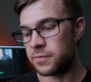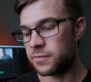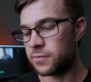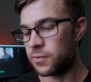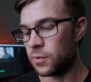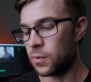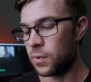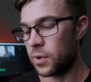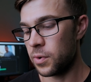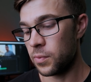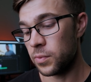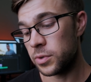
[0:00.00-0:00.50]

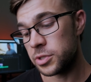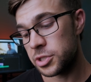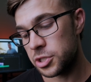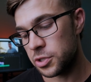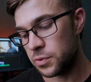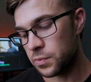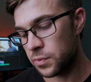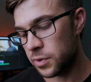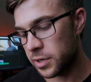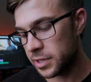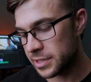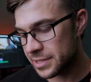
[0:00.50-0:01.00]
for and what you
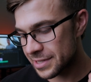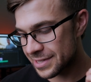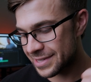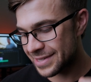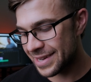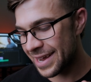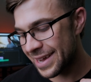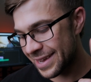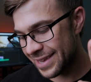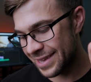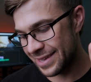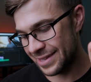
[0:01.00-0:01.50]
want.
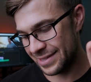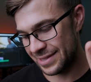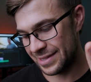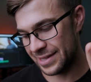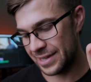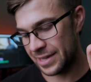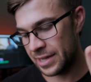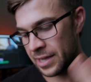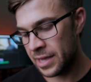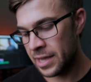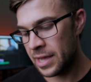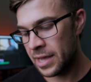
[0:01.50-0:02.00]
Secondly,